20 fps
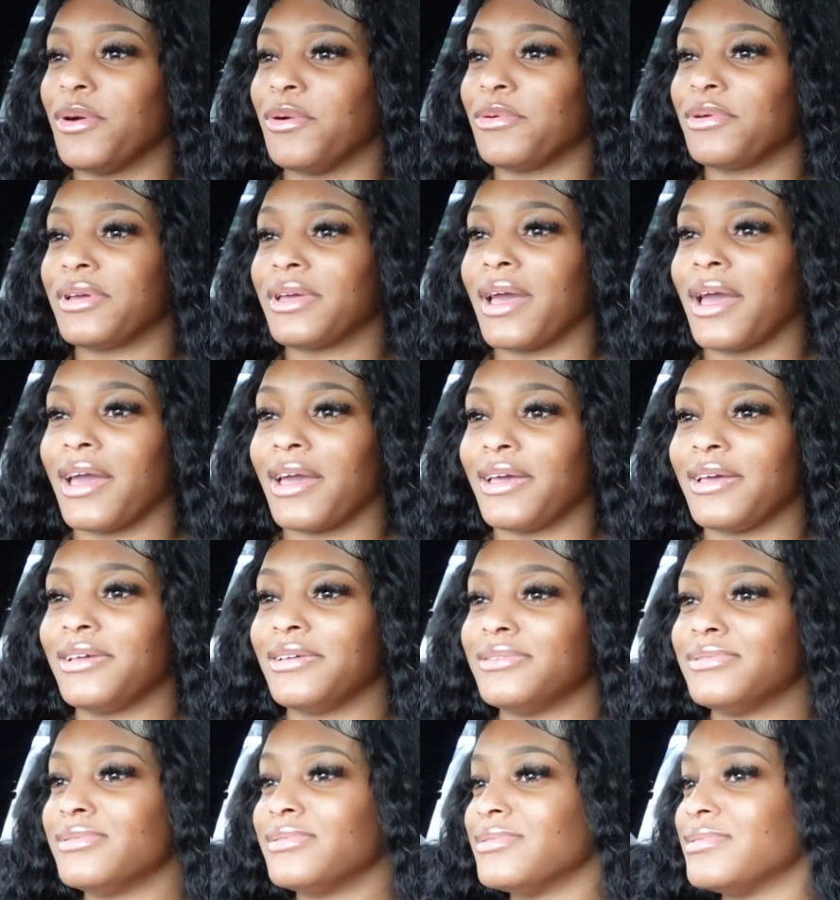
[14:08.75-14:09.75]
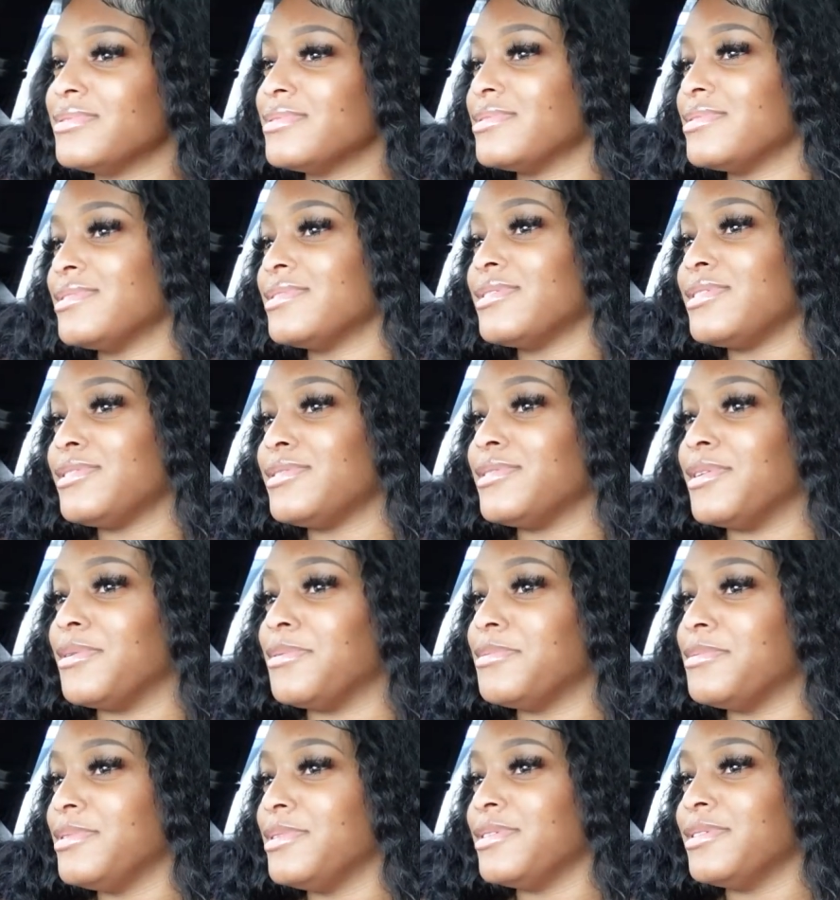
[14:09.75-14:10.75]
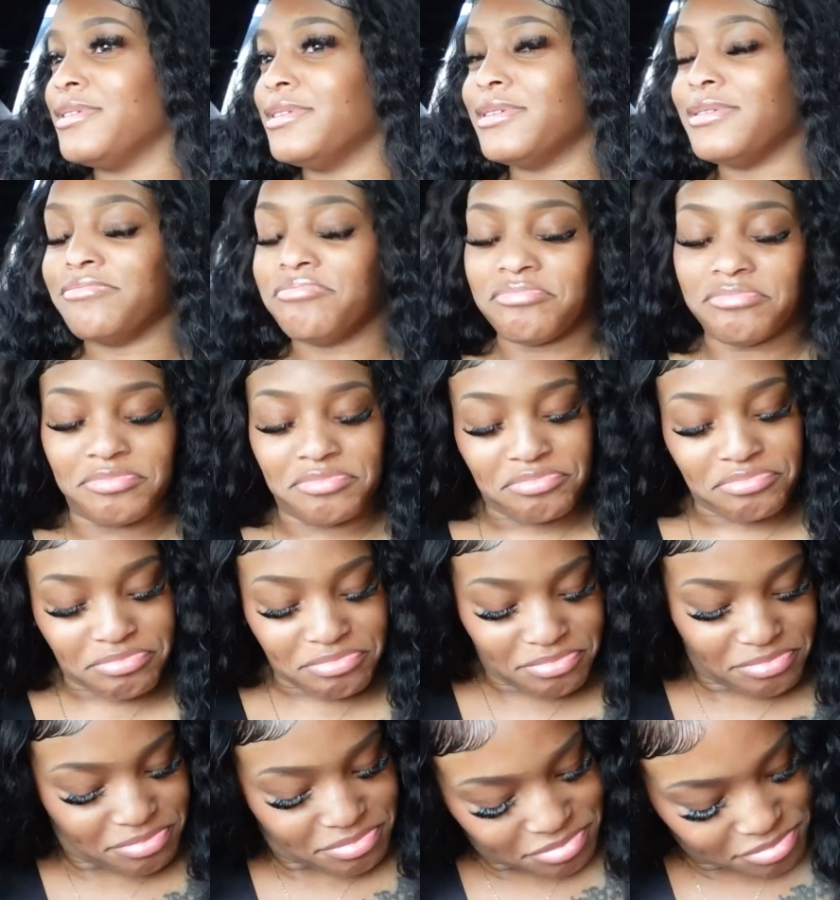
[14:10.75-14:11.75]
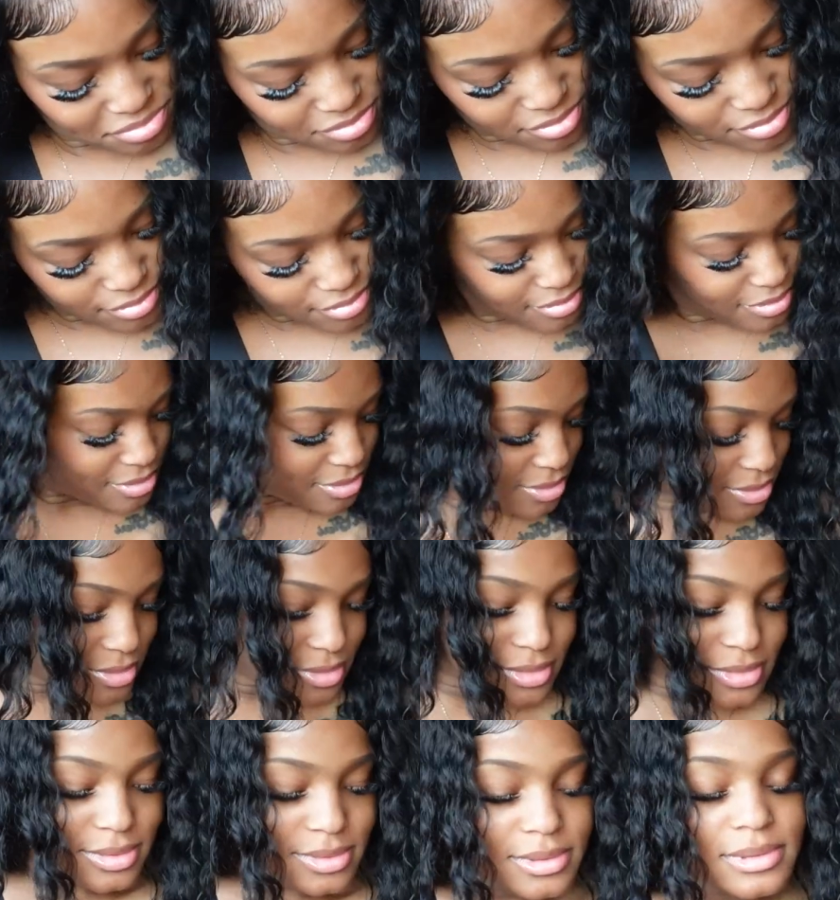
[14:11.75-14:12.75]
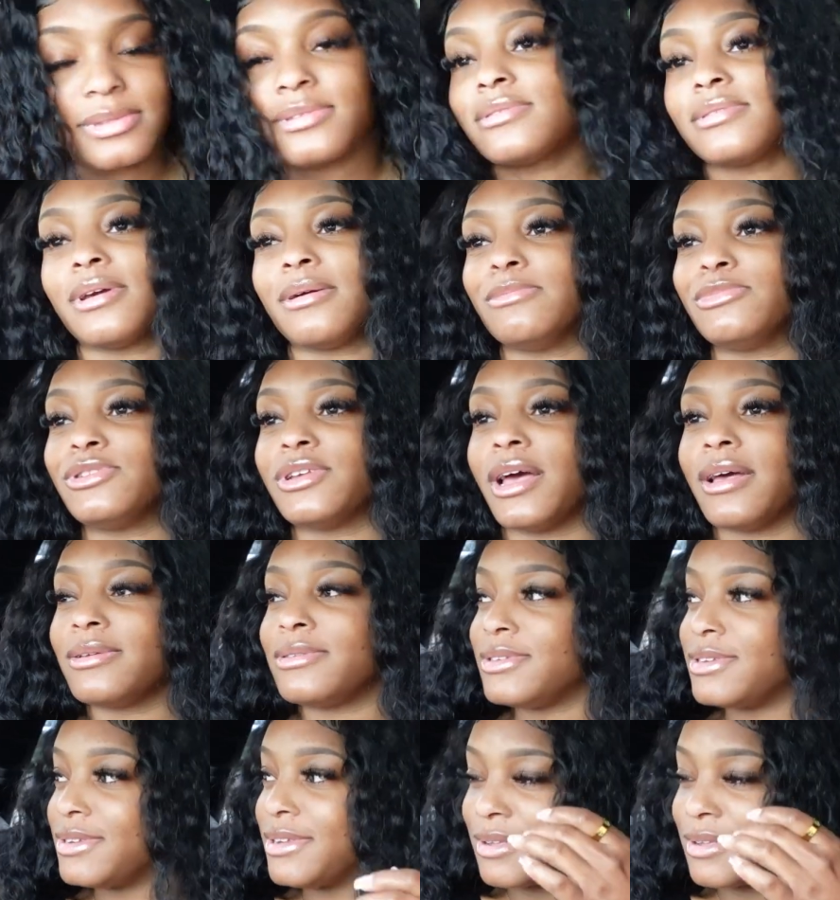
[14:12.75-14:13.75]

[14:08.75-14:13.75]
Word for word: okay don't look, look. Mm -mm. I'm Josh.